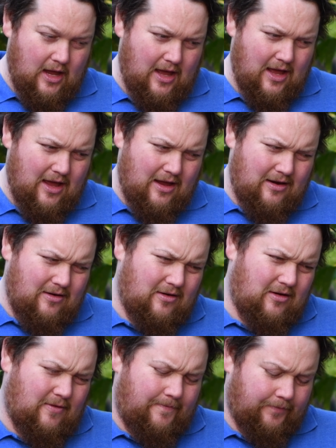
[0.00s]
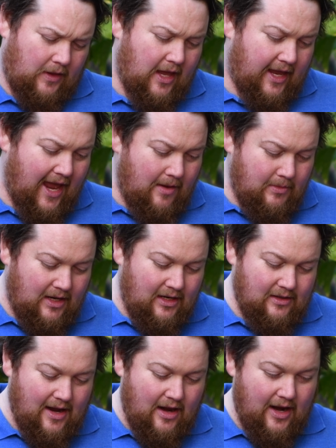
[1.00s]
and it can be
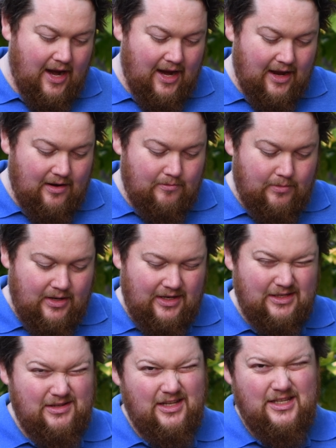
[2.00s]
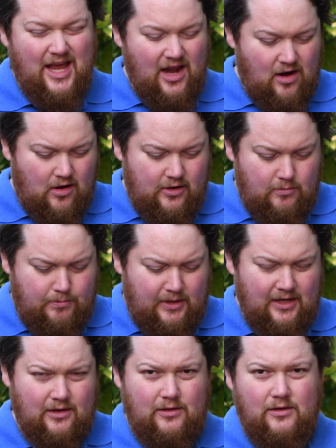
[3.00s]
eaten out of hand, but it's it's kind of hard to
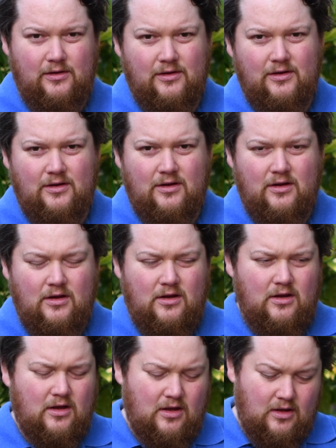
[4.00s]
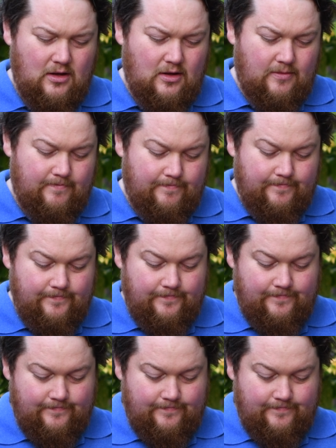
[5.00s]
peel. Um,